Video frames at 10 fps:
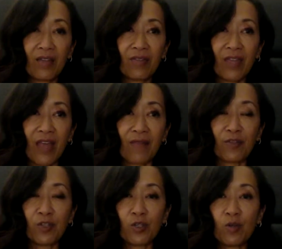They have
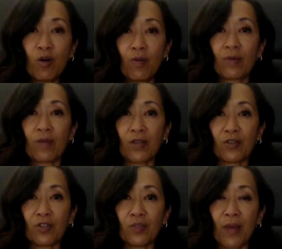2 open
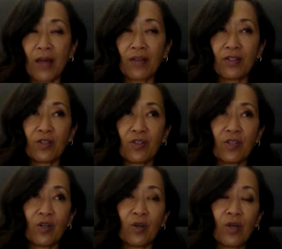roster spots.
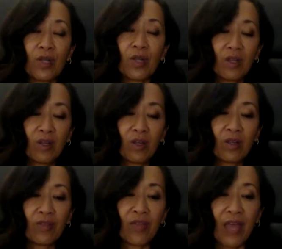So
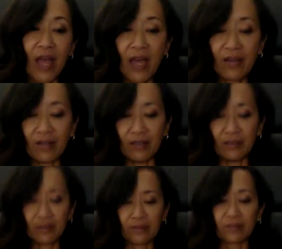they had
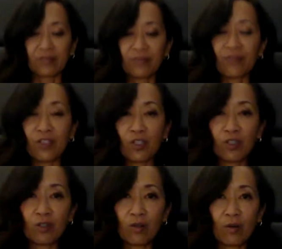
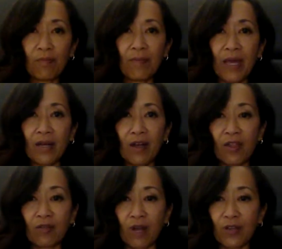52 men on
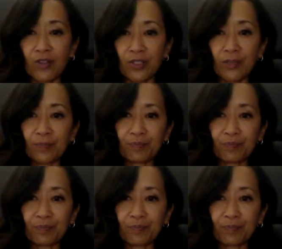the roster.